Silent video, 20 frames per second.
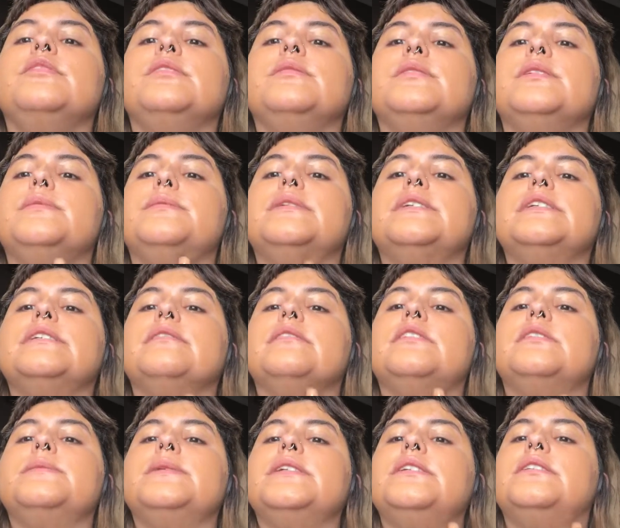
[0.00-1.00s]
I'm gonna apply a
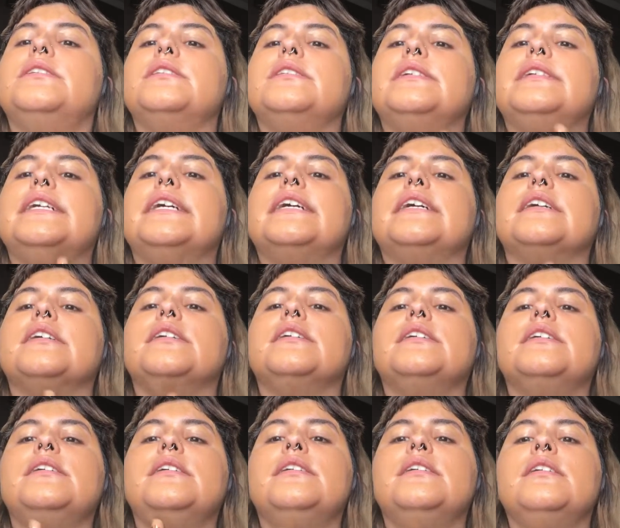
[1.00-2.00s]
little bit to the neck.
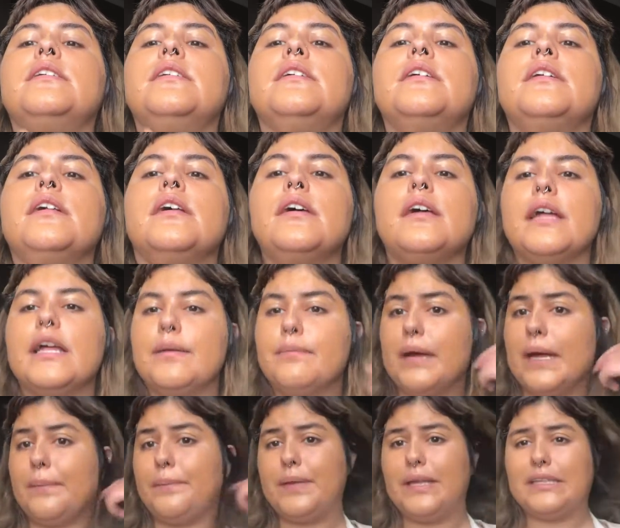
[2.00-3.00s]
It
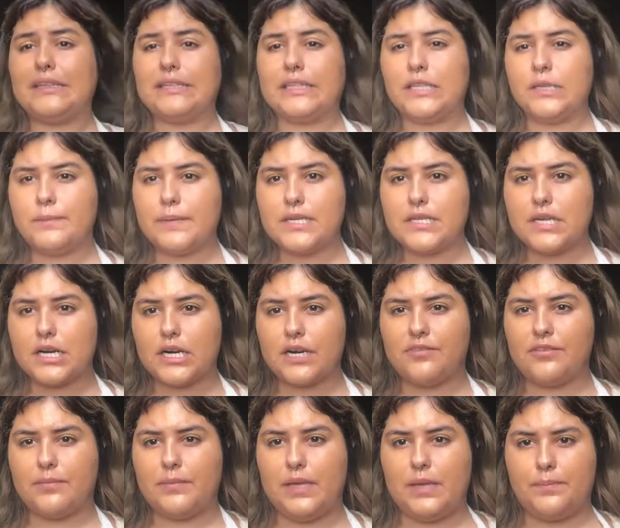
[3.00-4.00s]
might be a little bit
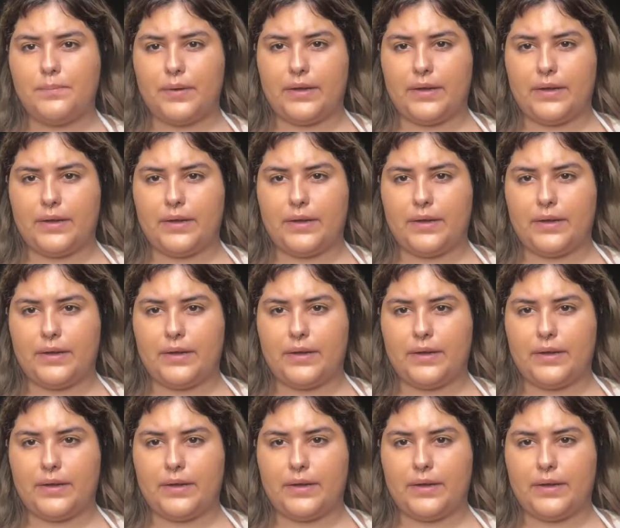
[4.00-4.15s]
dark for me,